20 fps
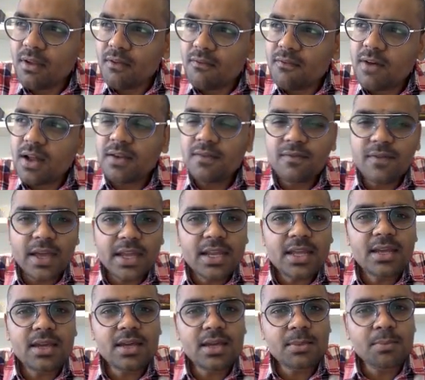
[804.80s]
one
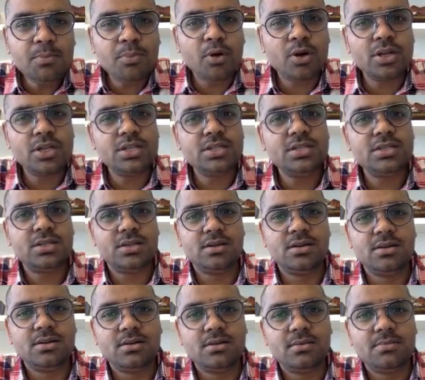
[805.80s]
very important
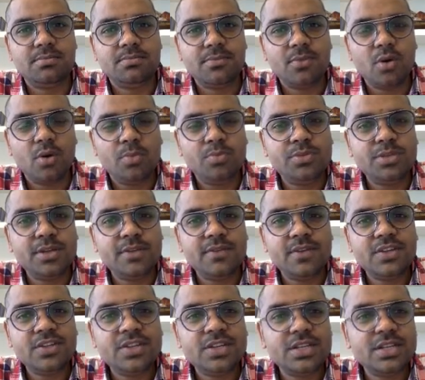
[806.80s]

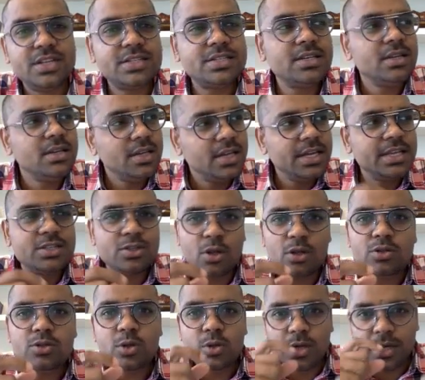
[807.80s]
observation is, it's
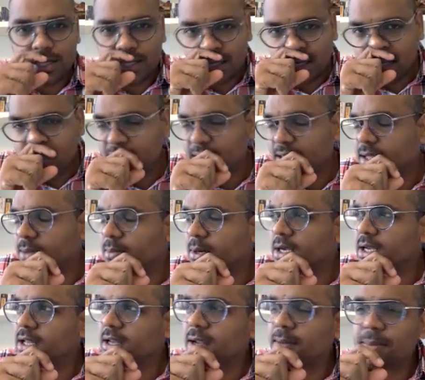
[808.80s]
also written in the
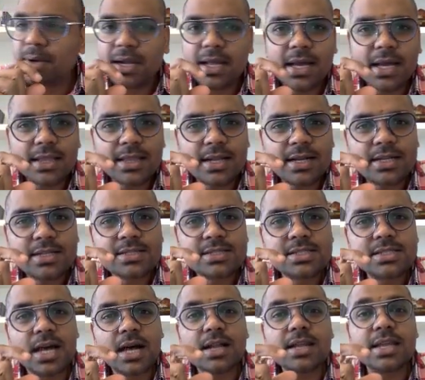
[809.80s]
Materia Medica, that is
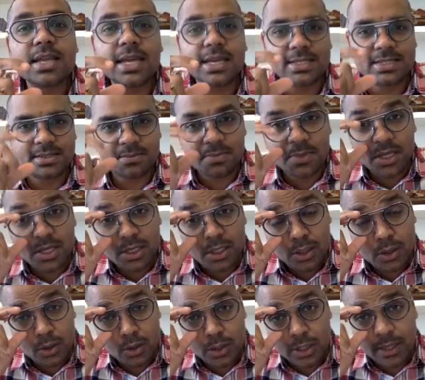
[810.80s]
sarcasm.
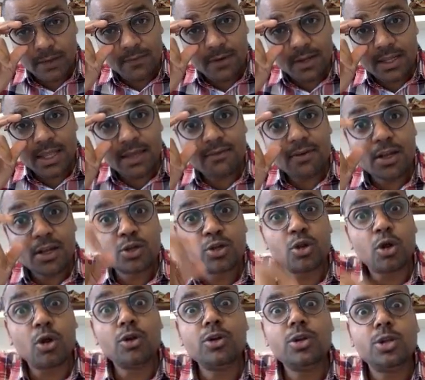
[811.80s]
They will
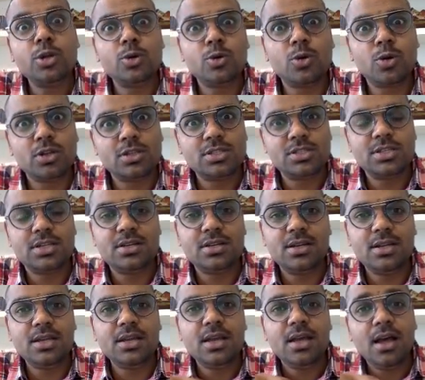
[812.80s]
taunt you
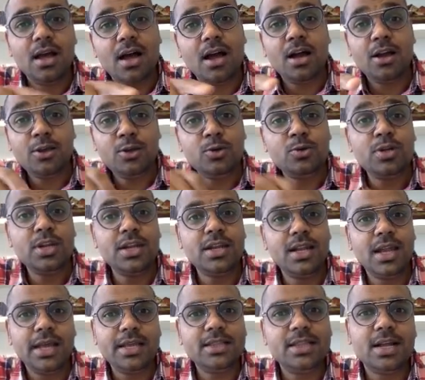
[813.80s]
constantly. Ha, you did
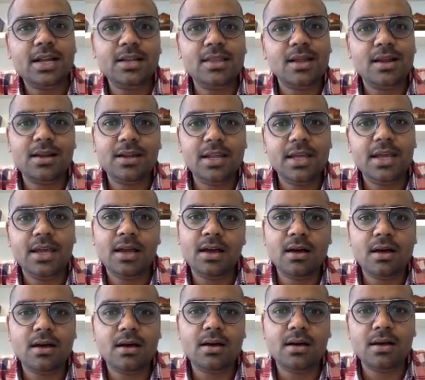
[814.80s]
like that day.
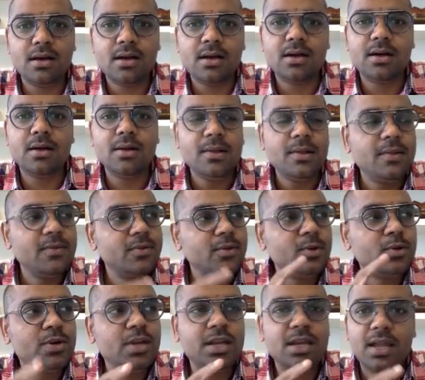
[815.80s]
Ha, ha, ha.
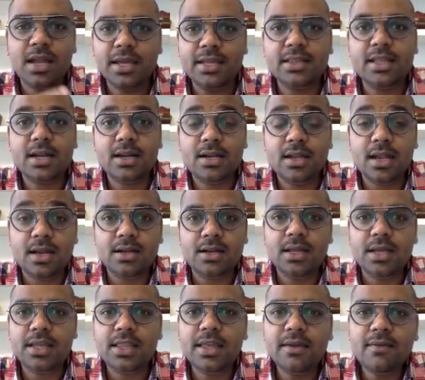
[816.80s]
You did like that
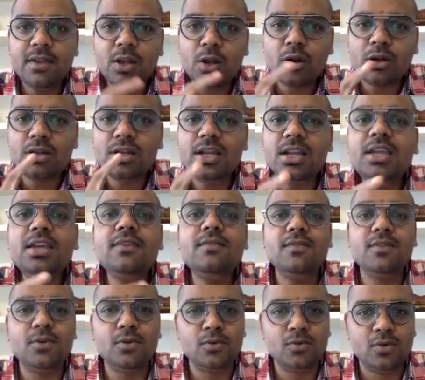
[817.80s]
day. They will not leave
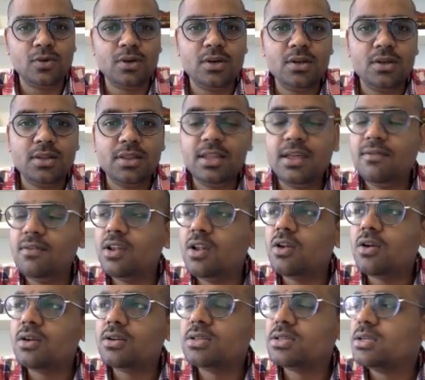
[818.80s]
you. They will
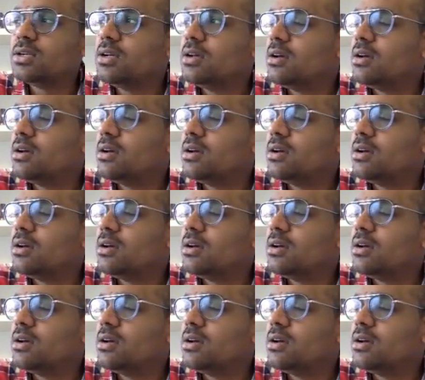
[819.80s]
not